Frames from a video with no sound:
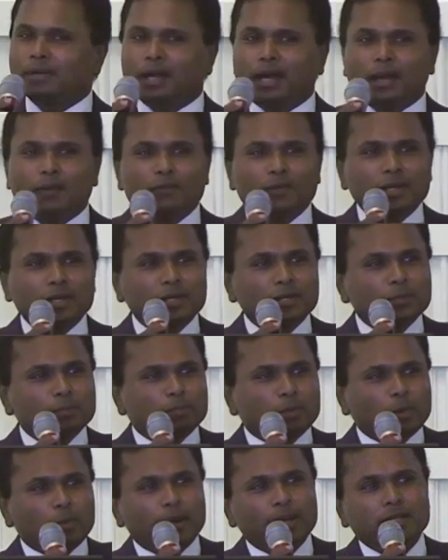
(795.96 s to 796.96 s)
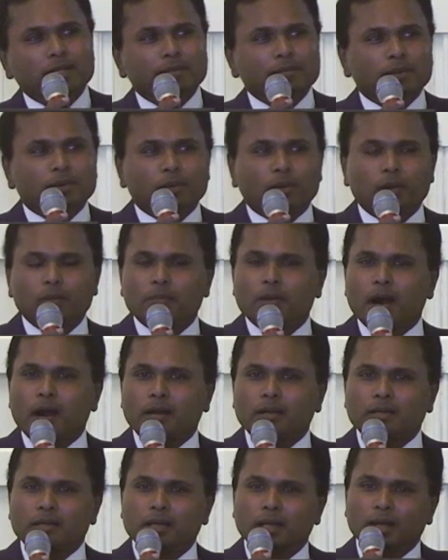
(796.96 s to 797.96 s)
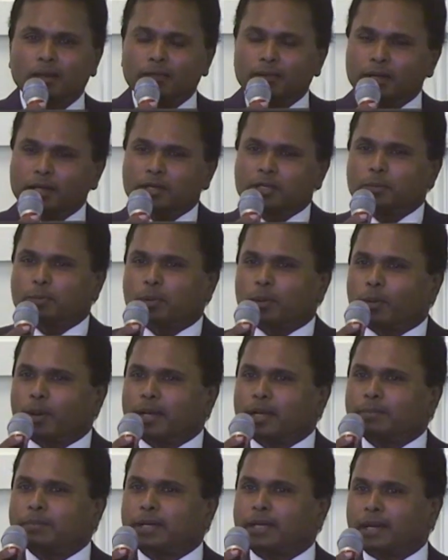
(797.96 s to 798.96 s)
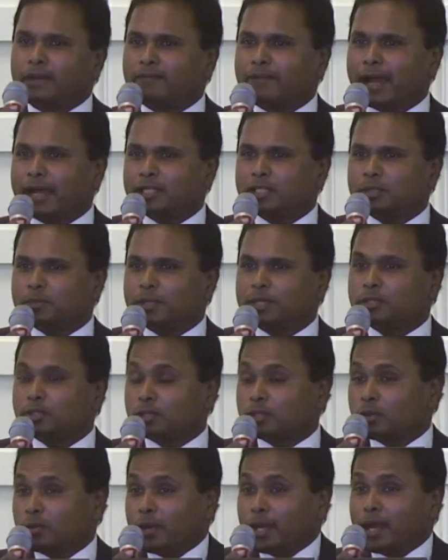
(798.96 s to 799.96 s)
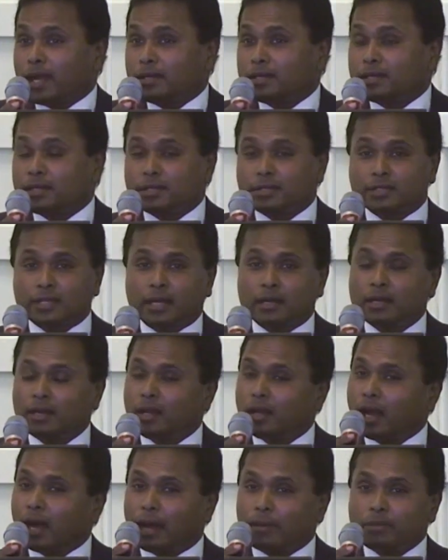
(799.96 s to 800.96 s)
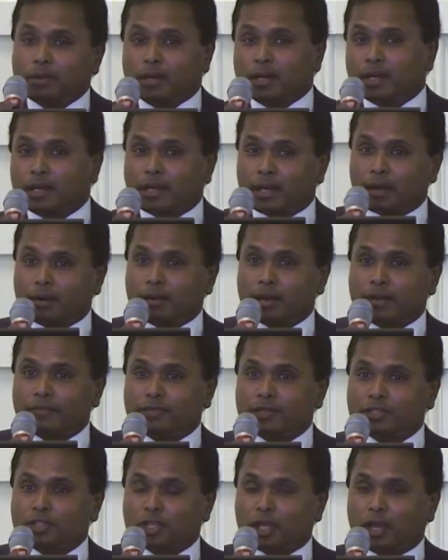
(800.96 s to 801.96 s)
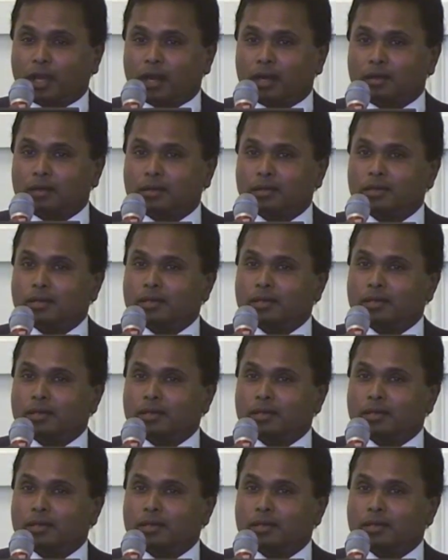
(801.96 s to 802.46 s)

And we need to provide them a role model. We need to provide them an advancement. So the way I did is that I'm going to get out of the chair